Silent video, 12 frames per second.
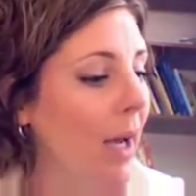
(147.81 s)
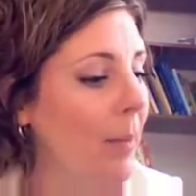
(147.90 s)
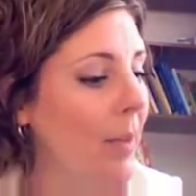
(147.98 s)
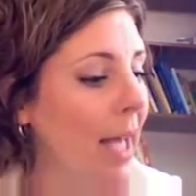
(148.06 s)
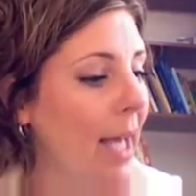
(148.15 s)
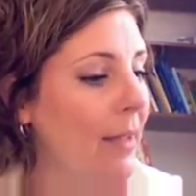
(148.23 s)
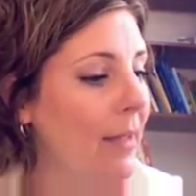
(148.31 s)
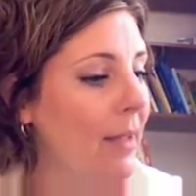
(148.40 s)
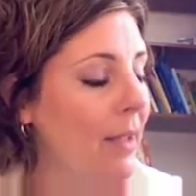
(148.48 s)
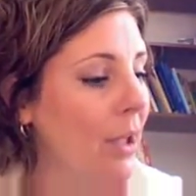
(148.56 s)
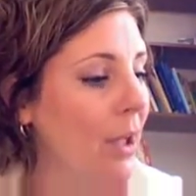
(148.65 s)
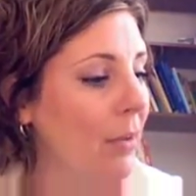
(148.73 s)
But that
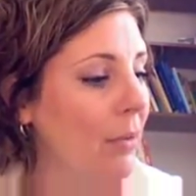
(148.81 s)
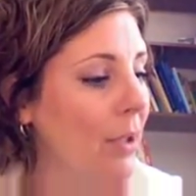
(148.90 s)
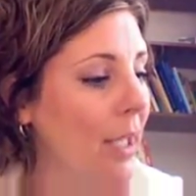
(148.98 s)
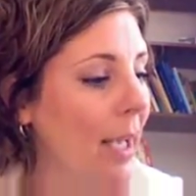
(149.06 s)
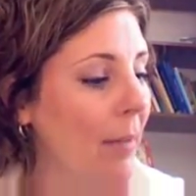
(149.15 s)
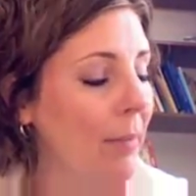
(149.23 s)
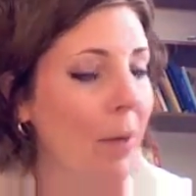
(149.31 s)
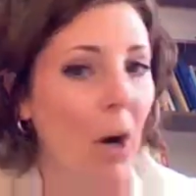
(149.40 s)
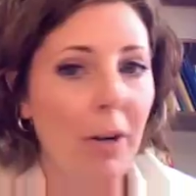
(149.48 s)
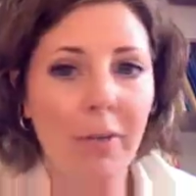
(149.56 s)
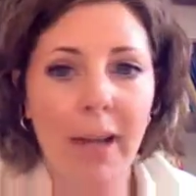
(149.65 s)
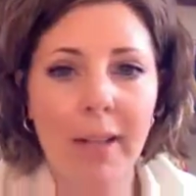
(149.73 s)
is, you know, looking at
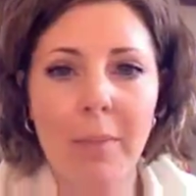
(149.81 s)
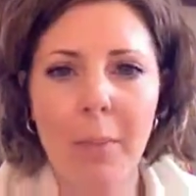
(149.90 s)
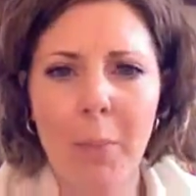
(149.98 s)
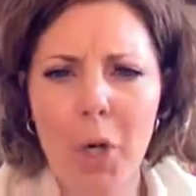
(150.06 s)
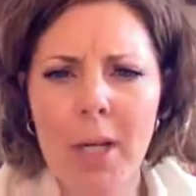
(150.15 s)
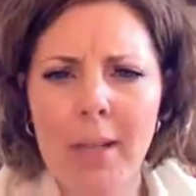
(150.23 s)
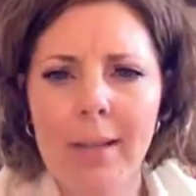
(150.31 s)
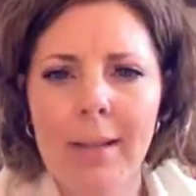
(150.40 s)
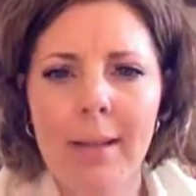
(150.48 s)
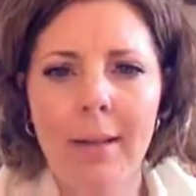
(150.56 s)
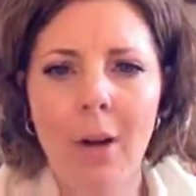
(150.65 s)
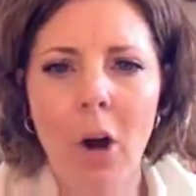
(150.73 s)
artifacts,
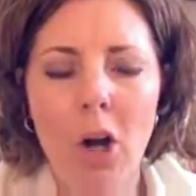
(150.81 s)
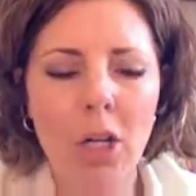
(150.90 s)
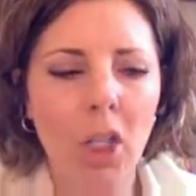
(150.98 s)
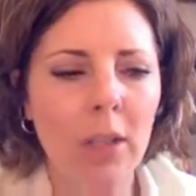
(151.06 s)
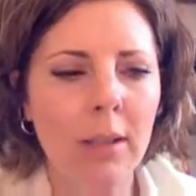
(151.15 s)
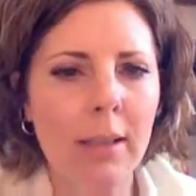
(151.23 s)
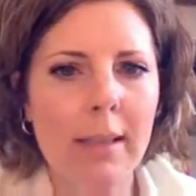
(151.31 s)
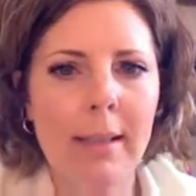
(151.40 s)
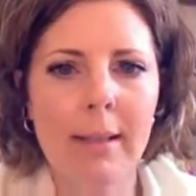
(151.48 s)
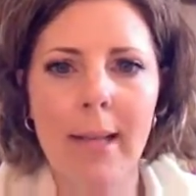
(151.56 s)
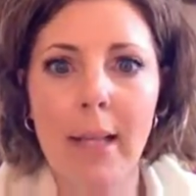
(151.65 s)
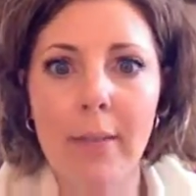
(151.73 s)
books,
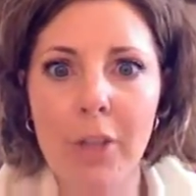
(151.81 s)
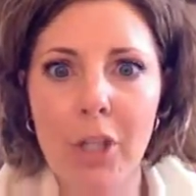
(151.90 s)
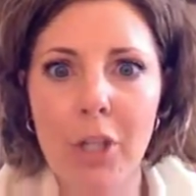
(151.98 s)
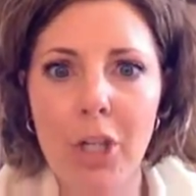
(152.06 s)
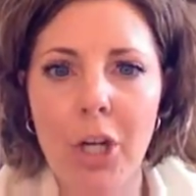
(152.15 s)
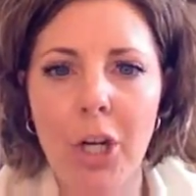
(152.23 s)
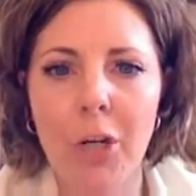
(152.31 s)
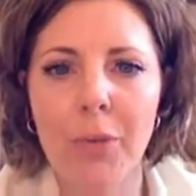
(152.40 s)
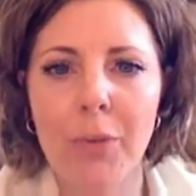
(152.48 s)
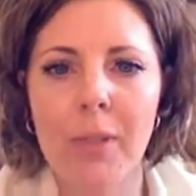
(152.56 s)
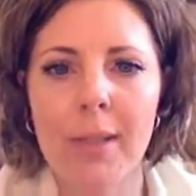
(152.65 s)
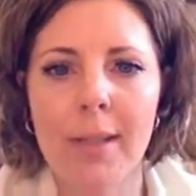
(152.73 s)
articles, television
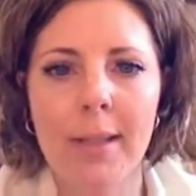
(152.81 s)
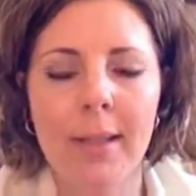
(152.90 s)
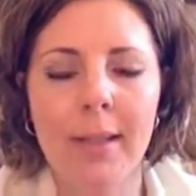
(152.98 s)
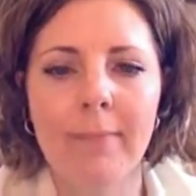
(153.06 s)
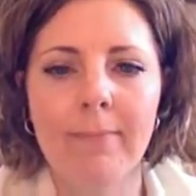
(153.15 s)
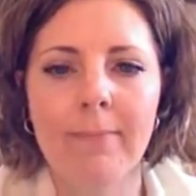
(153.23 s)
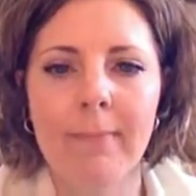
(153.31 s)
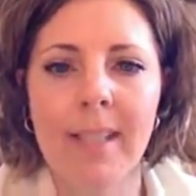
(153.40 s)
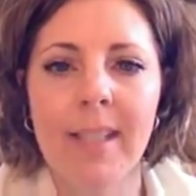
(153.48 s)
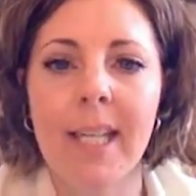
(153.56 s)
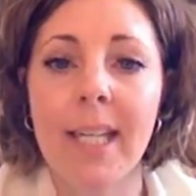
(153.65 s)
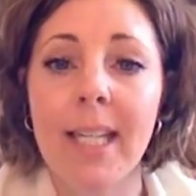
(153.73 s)
shows.
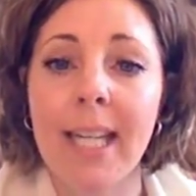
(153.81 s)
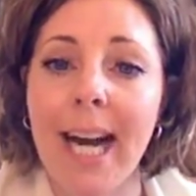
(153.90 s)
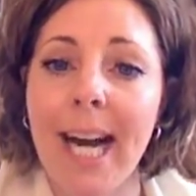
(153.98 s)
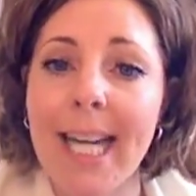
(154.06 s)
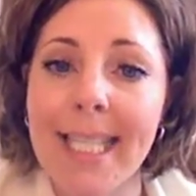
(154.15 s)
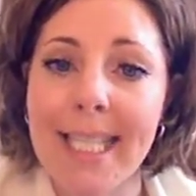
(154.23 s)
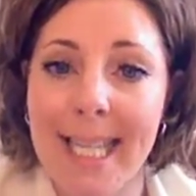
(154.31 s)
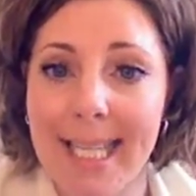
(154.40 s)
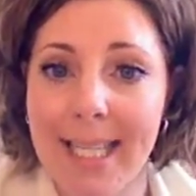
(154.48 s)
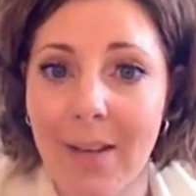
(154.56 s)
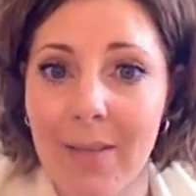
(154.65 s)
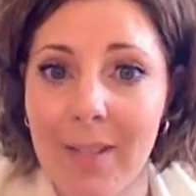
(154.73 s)
It's the
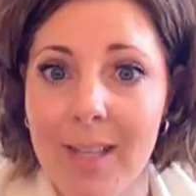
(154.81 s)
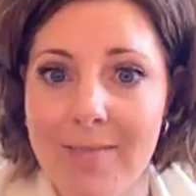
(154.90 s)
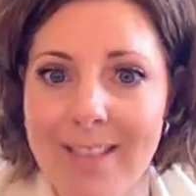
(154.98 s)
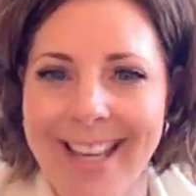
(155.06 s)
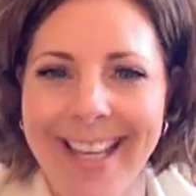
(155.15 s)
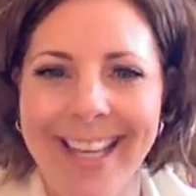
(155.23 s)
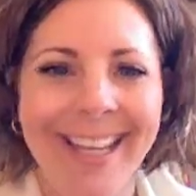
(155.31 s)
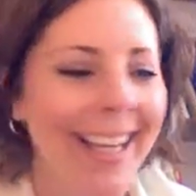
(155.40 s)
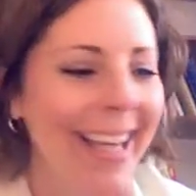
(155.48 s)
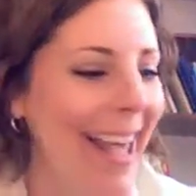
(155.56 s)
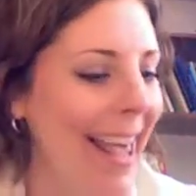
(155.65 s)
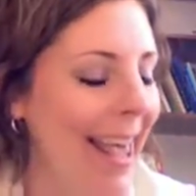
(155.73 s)
content of something
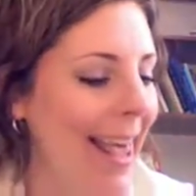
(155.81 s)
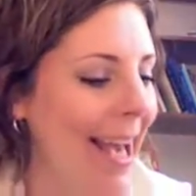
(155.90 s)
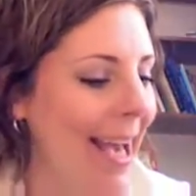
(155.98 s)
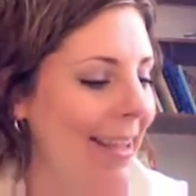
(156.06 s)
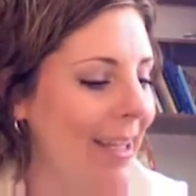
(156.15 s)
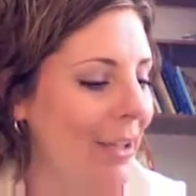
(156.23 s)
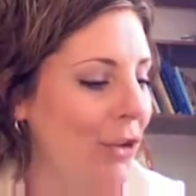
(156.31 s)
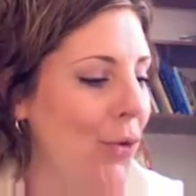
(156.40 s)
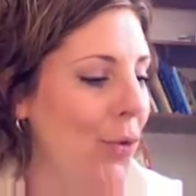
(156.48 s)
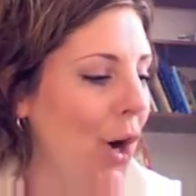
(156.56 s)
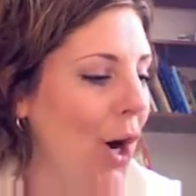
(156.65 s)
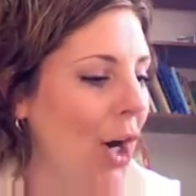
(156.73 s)
that
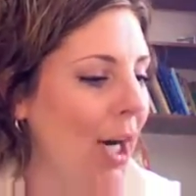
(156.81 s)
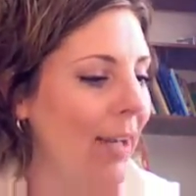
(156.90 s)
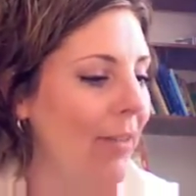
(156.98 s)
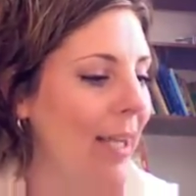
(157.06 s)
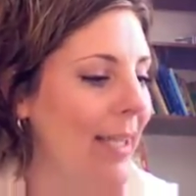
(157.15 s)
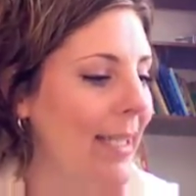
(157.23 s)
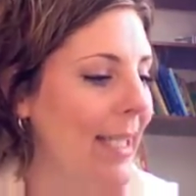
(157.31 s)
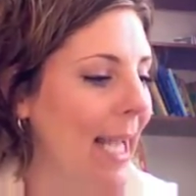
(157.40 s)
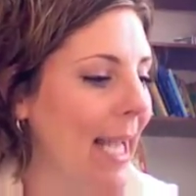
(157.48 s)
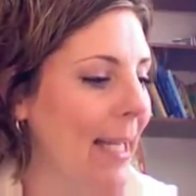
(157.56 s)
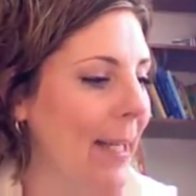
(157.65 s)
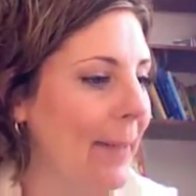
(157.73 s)
you are
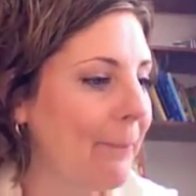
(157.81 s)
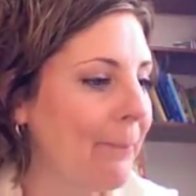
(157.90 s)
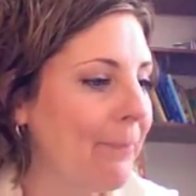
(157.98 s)
investigating.